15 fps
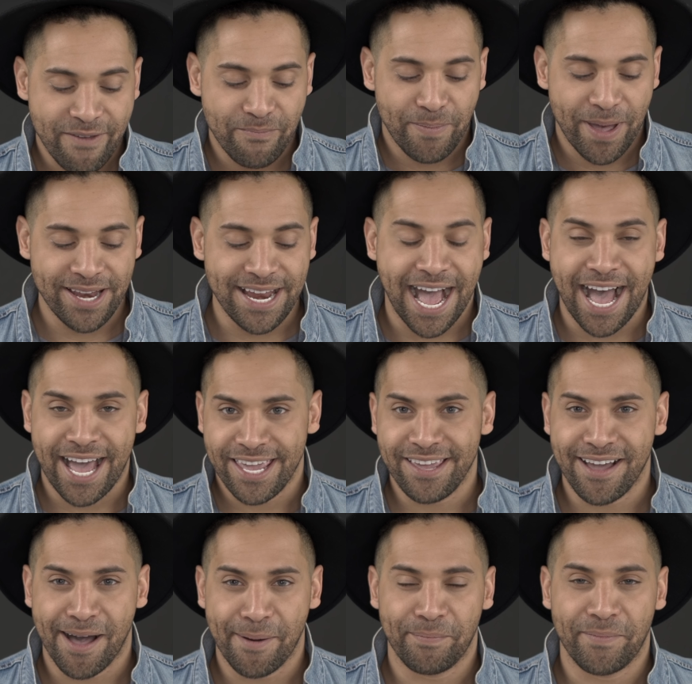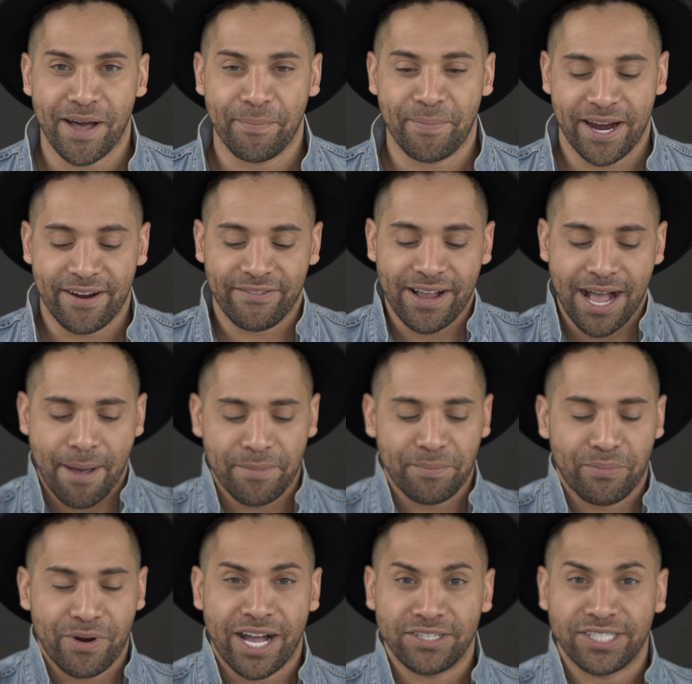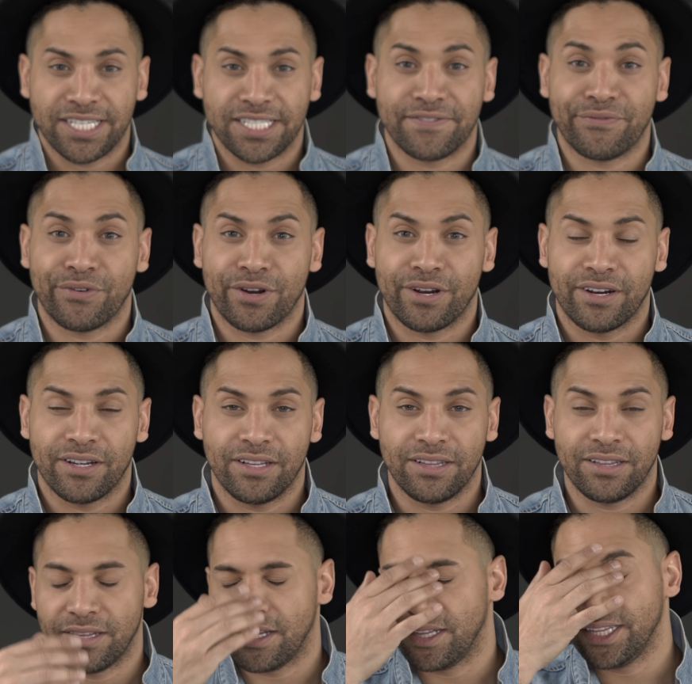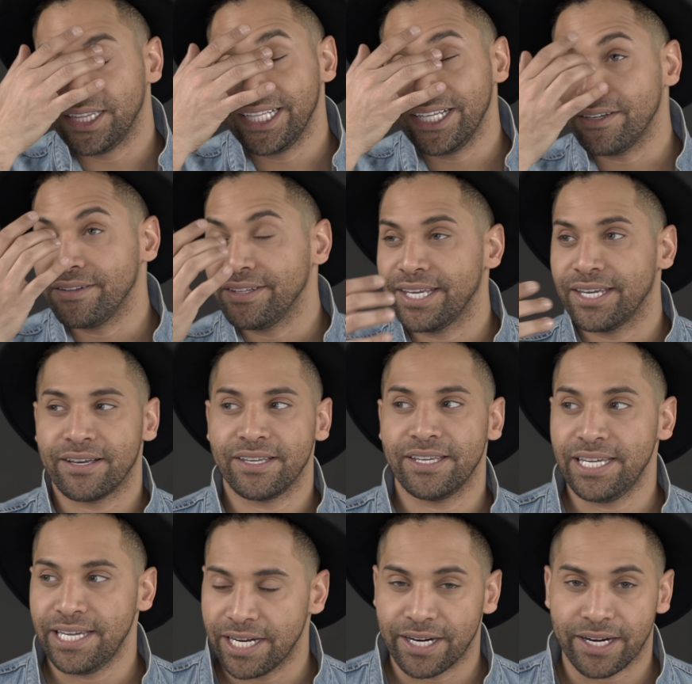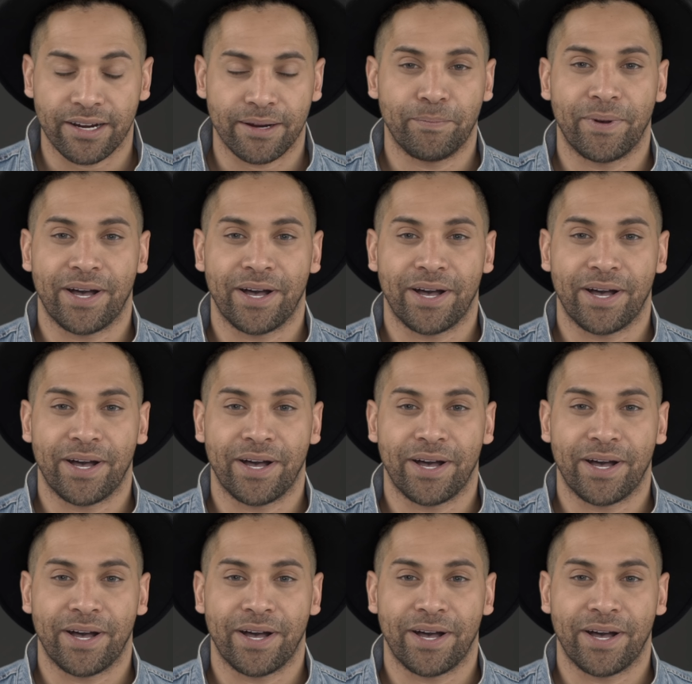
I've been eyeing up a pair of Common projects for literally a year,